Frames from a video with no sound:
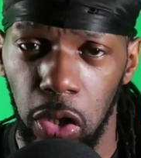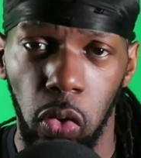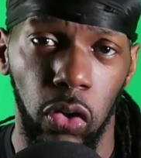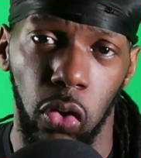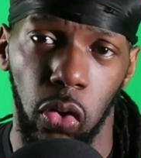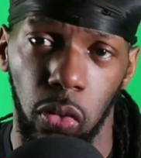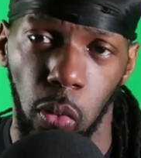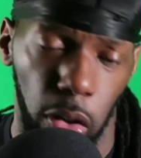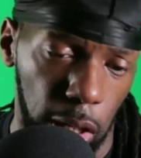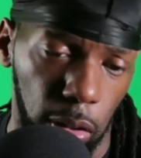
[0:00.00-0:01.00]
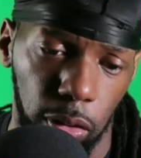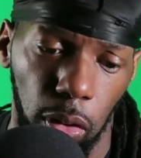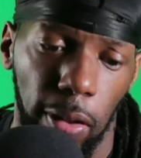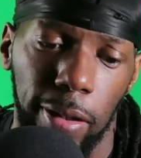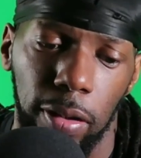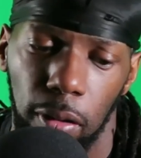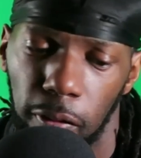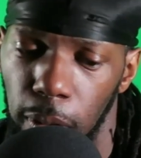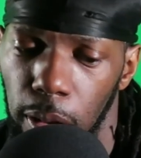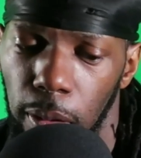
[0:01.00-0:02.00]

on your workouts and all that stuff. But